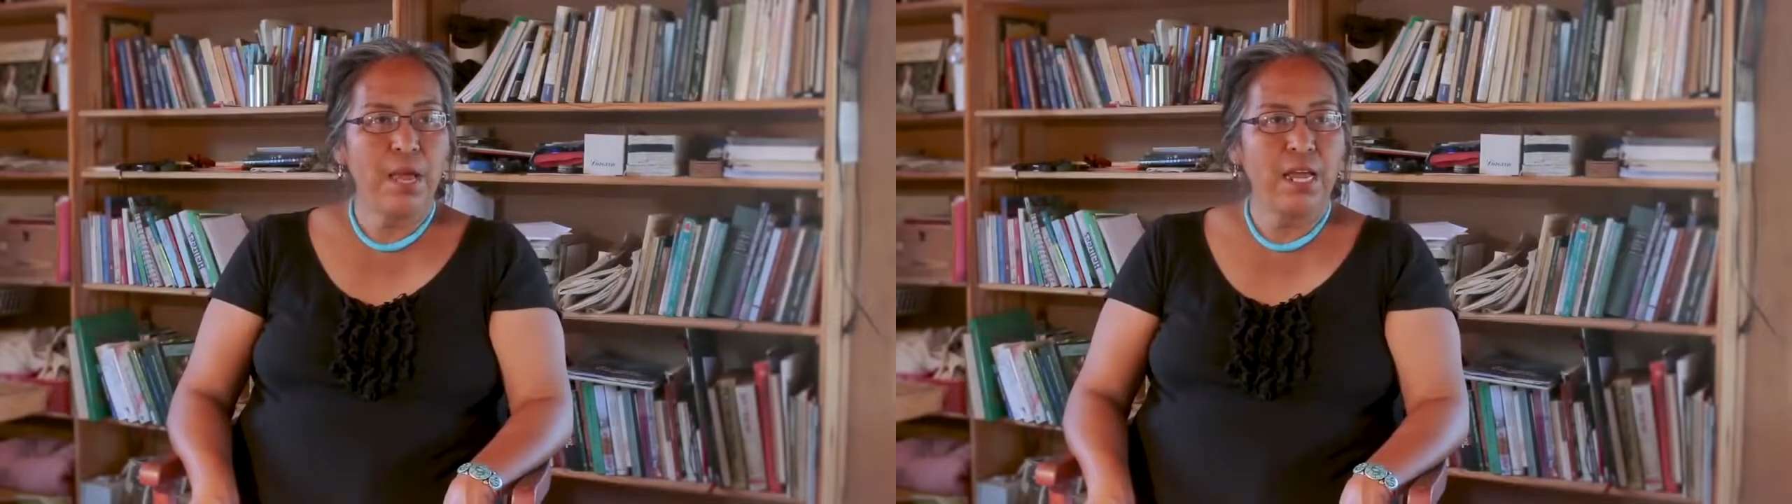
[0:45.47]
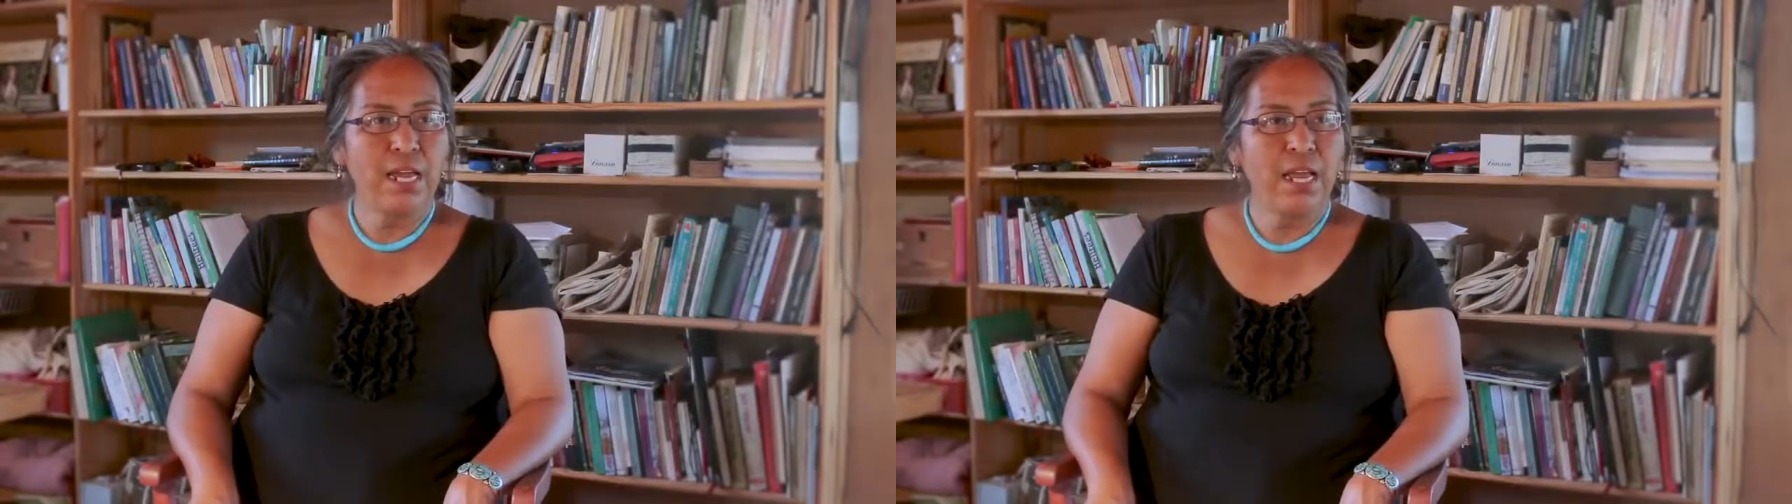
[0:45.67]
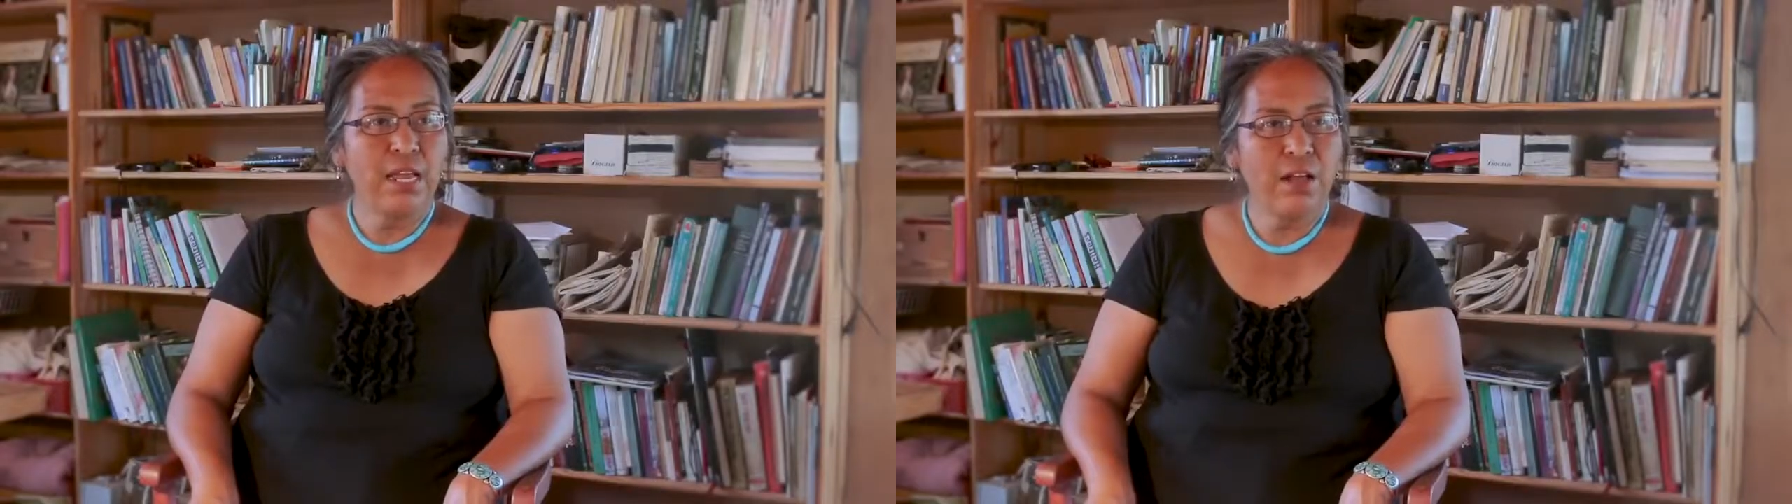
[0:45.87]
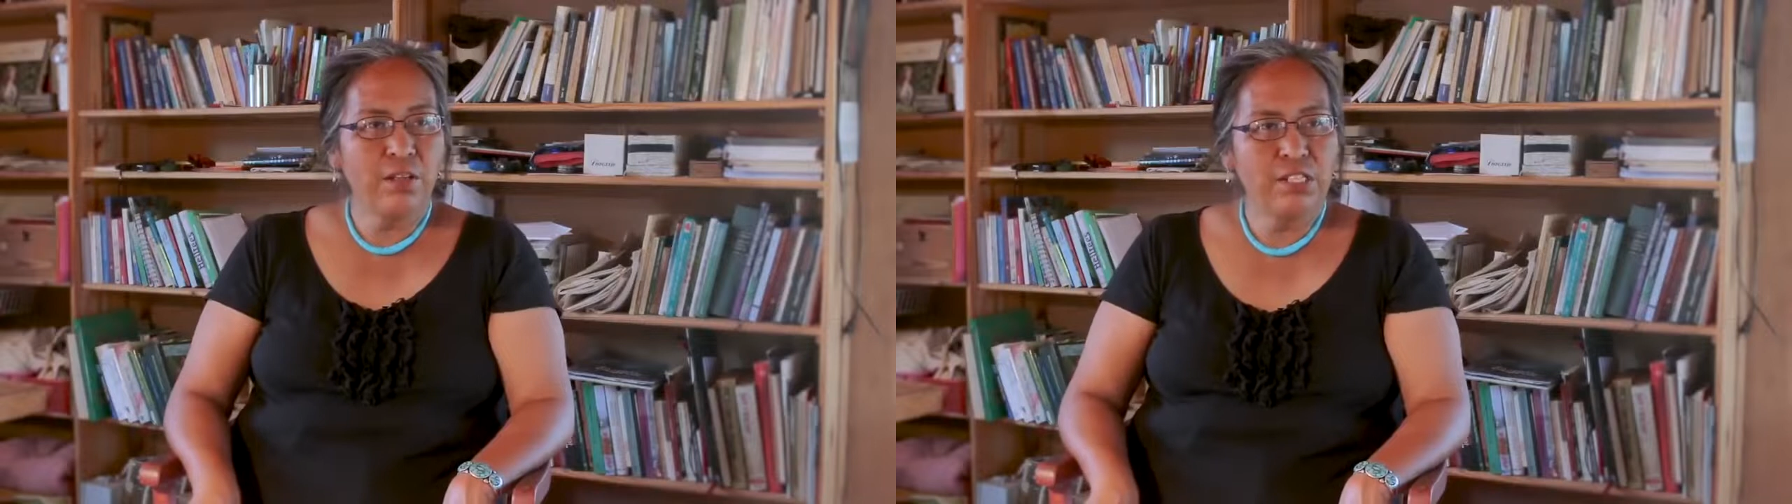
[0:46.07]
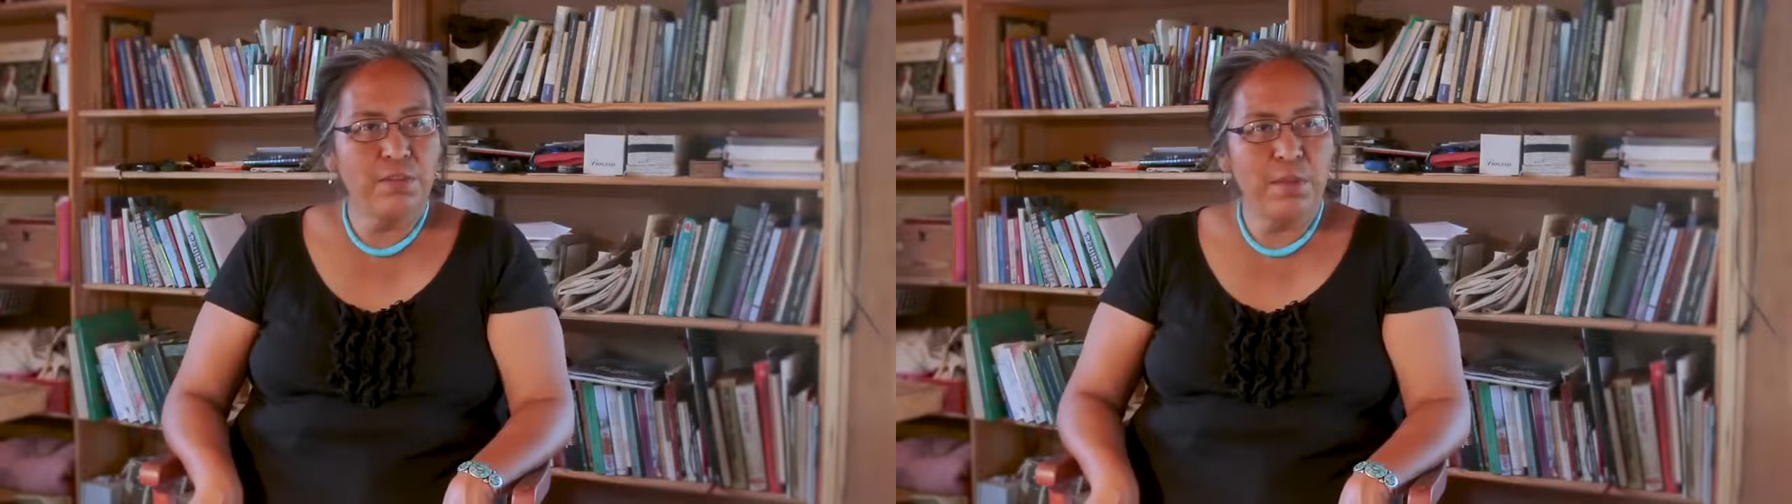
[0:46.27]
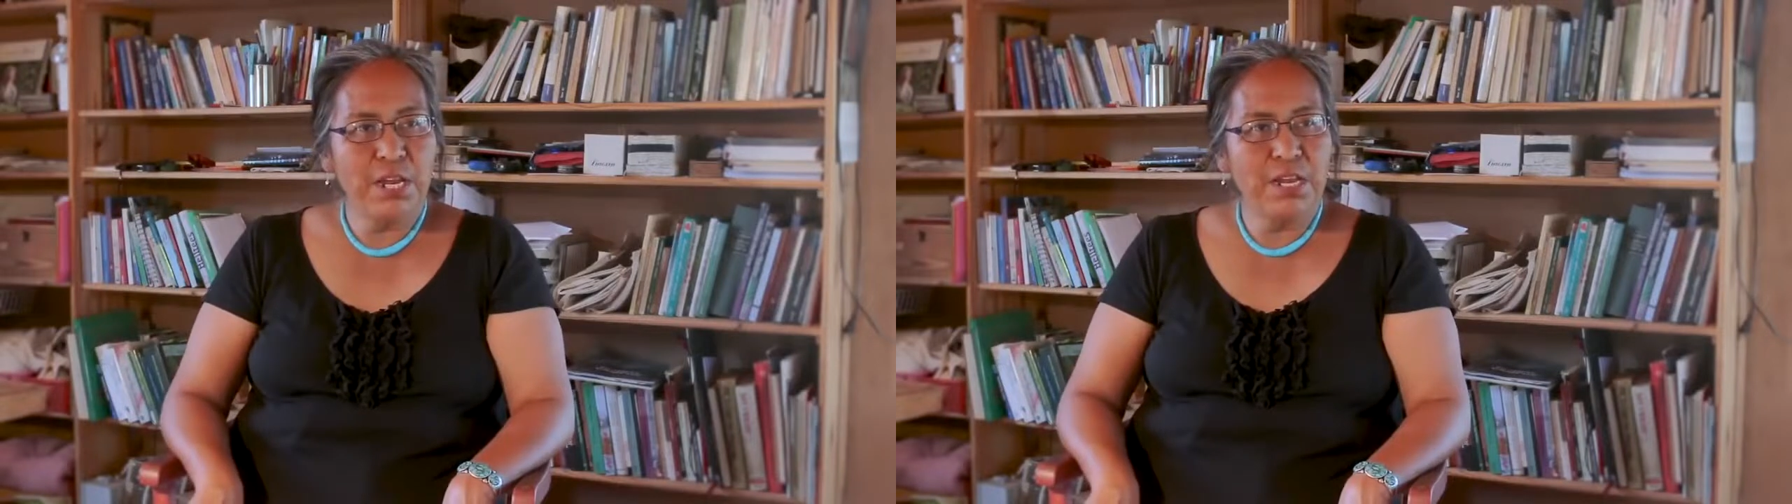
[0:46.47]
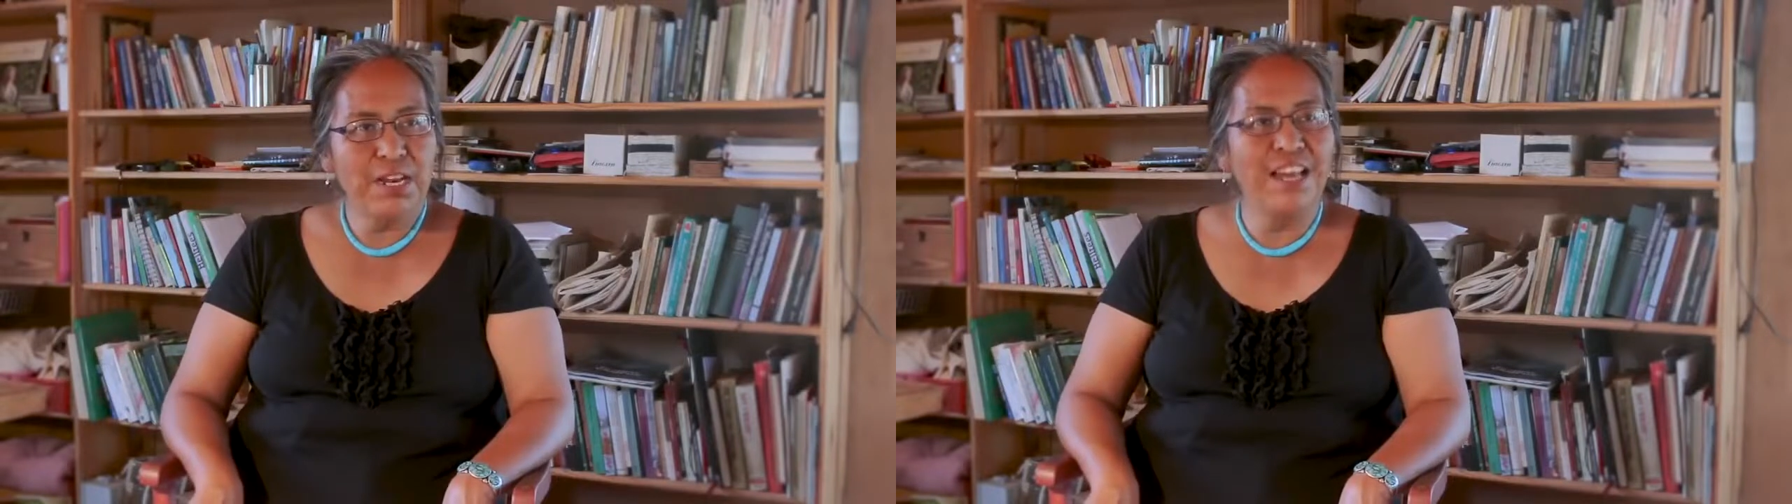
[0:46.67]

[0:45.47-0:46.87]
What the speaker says: at 8 gallons a minute.